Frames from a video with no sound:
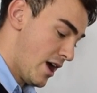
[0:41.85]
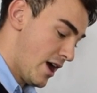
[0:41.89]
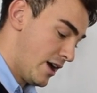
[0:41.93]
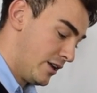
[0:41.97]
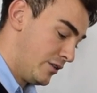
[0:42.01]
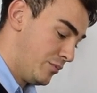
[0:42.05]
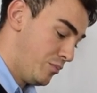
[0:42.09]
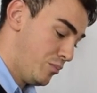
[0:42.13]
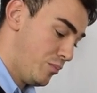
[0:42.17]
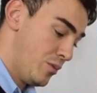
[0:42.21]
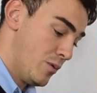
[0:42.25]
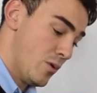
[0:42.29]

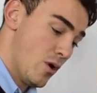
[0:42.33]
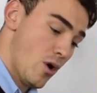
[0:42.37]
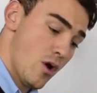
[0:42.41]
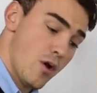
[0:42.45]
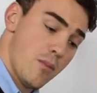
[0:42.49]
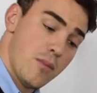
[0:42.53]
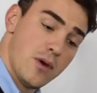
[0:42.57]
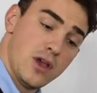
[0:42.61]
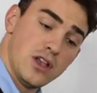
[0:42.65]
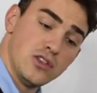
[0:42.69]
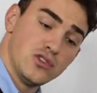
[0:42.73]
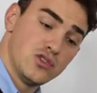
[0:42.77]
and
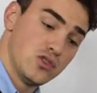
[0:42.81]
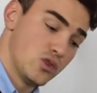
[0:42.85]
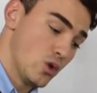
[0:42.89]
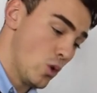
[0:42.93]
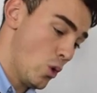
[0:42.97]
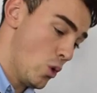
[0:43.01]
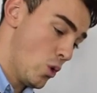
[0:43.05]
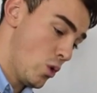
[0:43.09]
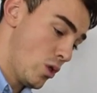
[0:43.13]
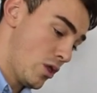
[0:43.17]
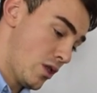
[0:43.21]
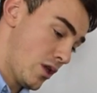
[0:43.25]

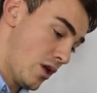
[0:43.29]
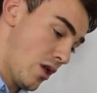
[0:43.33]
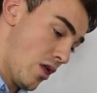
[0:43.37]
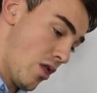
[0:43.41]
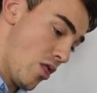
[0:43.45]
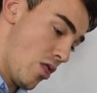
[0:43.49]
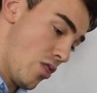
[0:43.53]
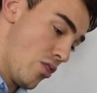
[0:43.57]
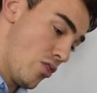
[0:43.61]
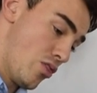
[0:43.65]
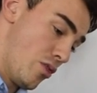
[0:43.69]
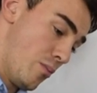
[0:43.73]
install
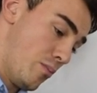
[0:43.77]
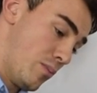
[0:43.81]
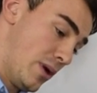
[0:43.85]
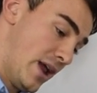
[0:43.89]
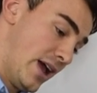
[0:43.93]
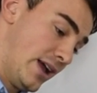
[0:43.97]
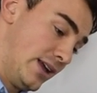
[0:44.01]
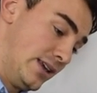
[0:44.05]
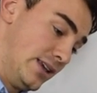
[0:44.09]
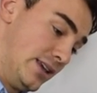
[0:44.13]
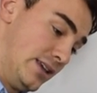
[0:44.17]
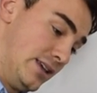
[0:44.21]
the
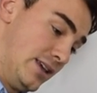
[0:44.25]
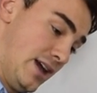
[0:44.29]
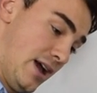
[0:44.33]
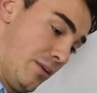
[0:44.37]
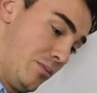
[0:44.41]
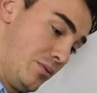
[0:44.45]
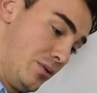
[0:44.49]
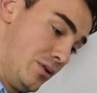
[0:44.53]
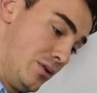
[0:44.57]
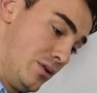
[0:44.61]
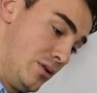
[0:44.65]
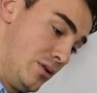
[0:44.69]
blanking cap.